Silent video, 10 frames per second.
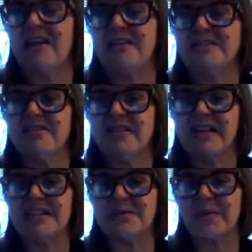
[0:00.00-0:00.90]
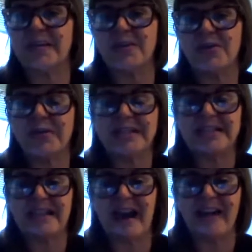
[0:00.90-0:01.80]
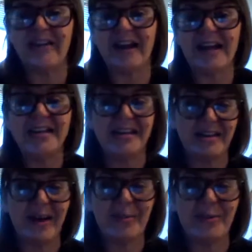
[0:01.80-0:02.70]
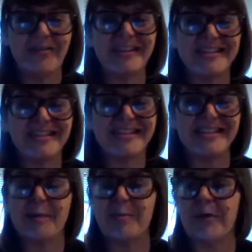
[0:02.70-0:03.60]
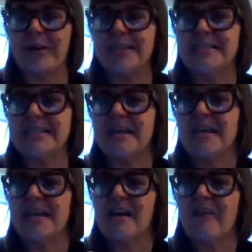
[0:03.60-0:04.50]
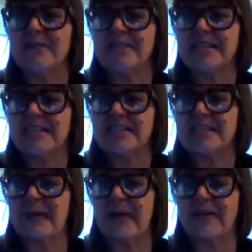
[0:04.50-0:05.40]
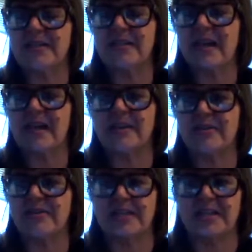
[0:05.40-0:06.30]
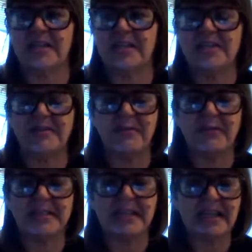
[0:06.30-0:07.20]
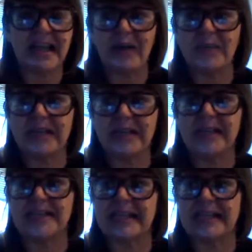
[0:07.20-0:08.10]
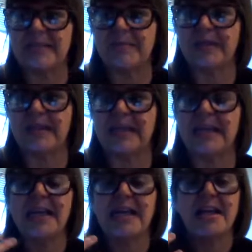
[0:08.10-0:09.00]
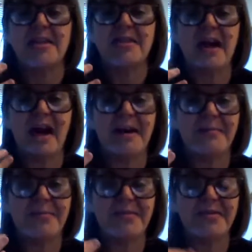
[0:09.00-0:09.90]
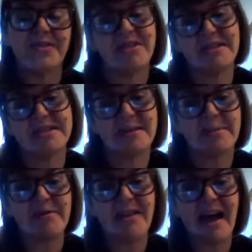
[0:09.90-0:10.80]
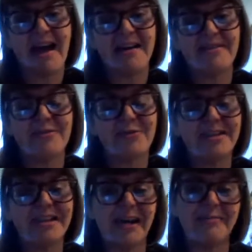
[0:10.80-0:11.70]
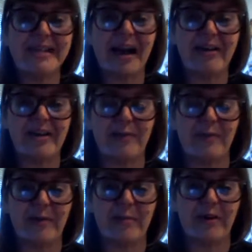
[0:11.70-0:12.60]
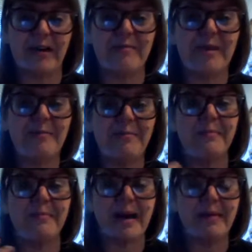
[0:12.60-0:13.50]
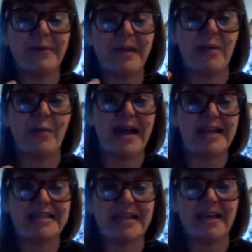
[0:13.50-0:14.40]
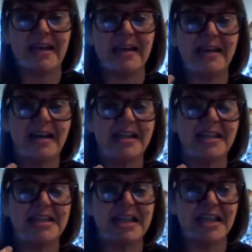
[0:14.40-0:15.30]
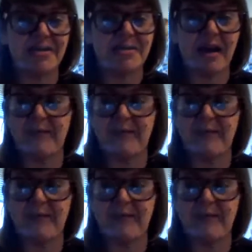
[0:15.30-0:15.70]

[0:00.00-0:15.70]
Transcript: I also think as we increase in higher ed and in our profession as librarians, conversations about inclusion and diversity and equity and accessibility. Some of that really comes out in the framework and might be a way to initiate those